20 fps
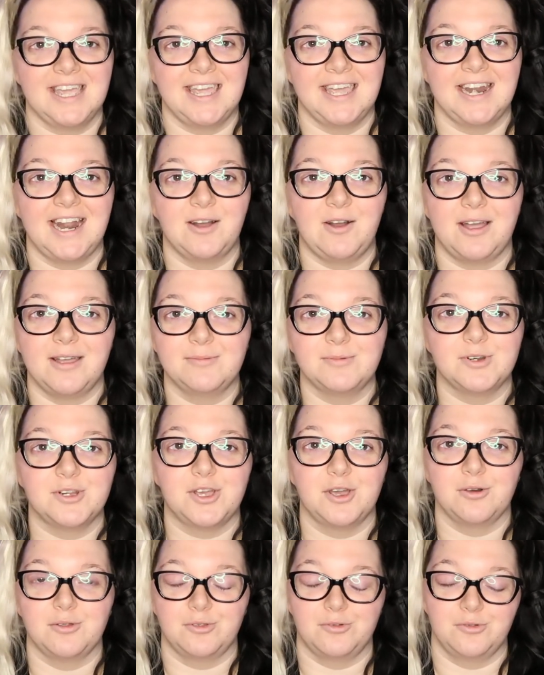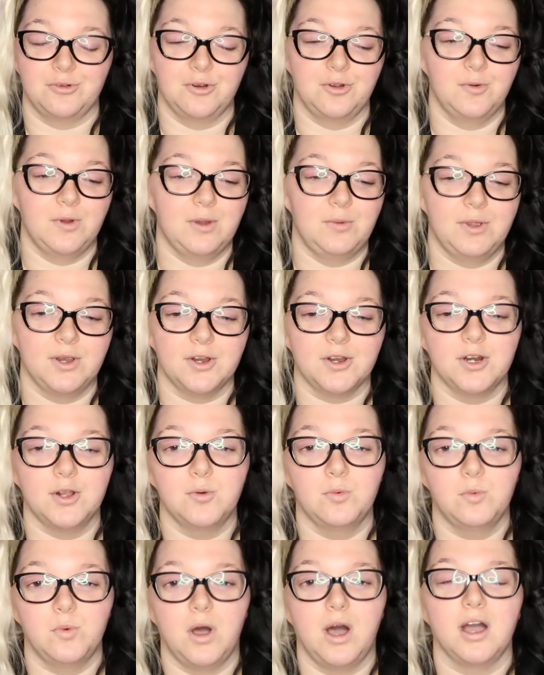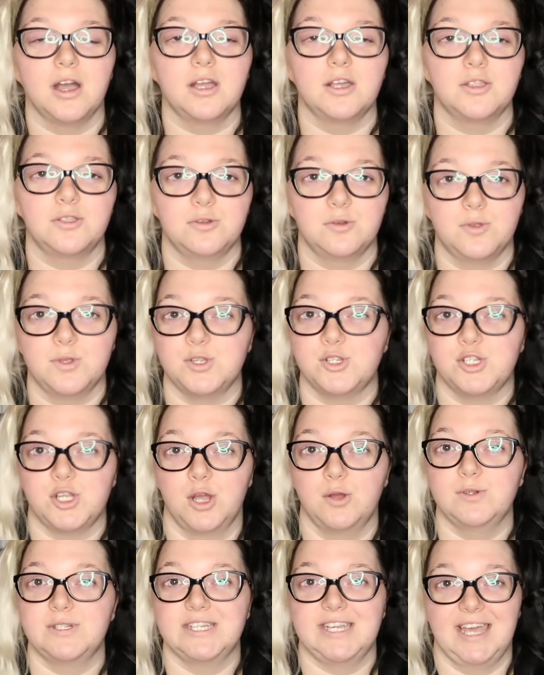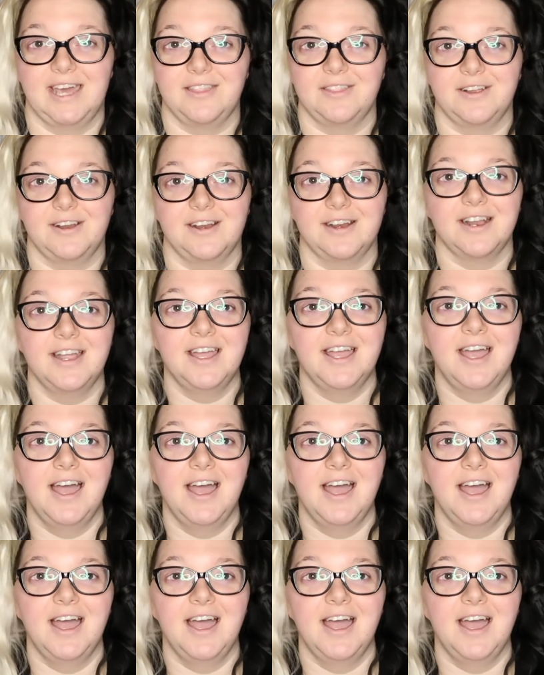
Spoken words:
and I'm going to go through and we are going to walk through the show together.